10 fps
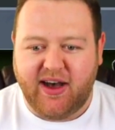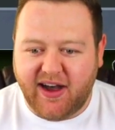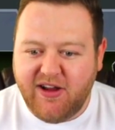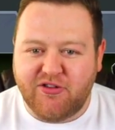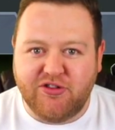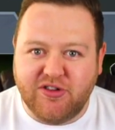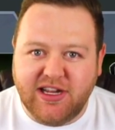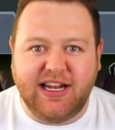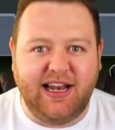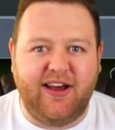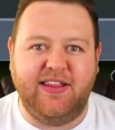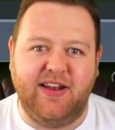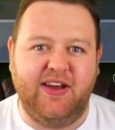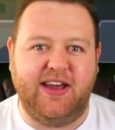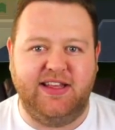I really like the
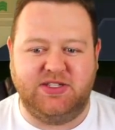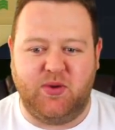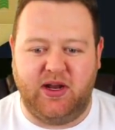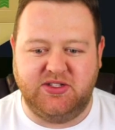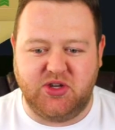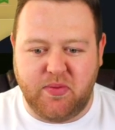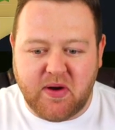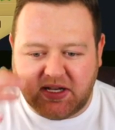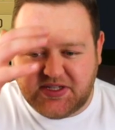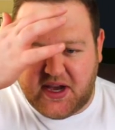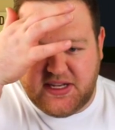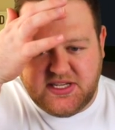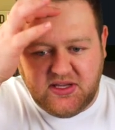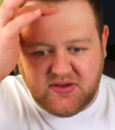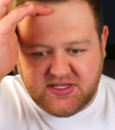look of this one, super excited
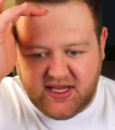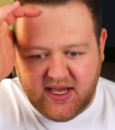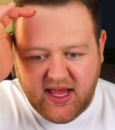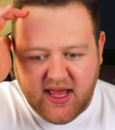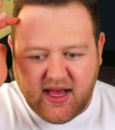to use it.